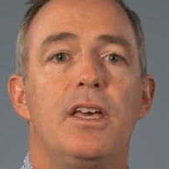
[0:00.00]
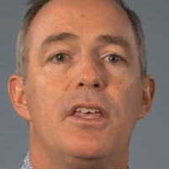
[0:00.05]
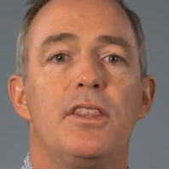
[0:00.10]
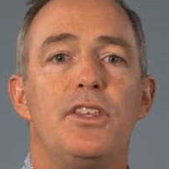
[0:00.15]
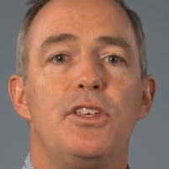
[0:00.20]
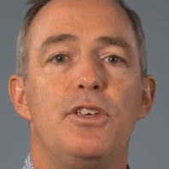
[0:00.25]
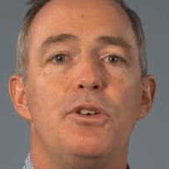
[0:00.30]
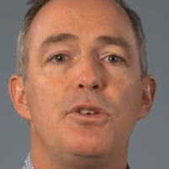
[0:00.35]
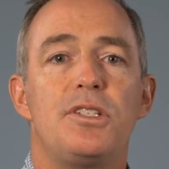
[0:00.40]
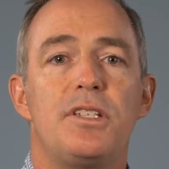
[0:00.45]

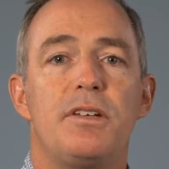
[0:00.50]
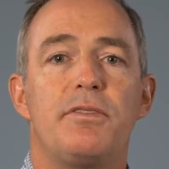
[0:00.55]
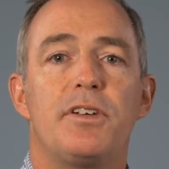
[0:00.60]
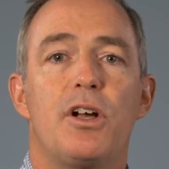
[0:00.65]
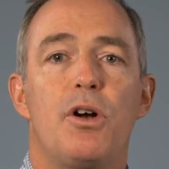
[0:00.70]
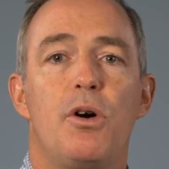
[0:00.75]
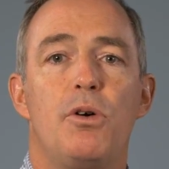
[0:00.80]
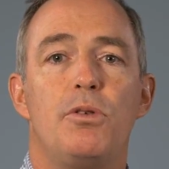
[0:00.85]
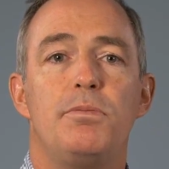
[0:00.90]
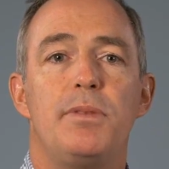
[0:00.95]
The use of a
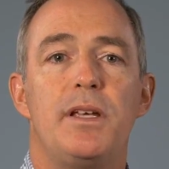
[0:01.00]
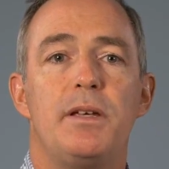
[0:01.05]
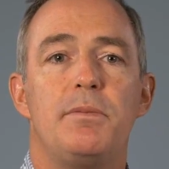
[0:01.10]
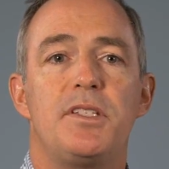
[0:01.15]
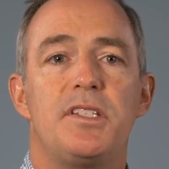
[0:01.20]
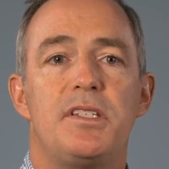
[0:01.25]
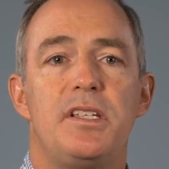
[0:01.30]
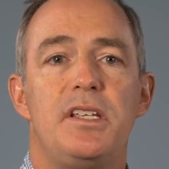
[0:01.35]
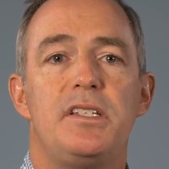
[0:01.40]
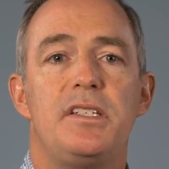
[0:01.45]
cone beam
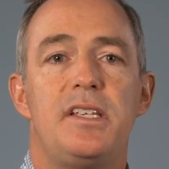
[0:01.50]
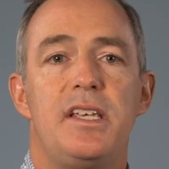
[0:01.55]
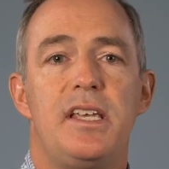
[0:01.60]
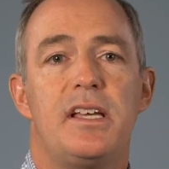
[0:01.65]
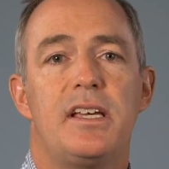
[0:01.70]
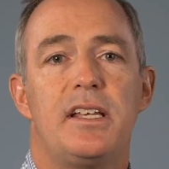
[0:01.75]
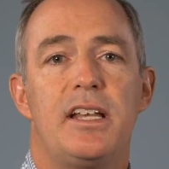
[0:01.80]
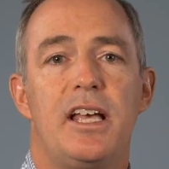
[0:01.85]
CT can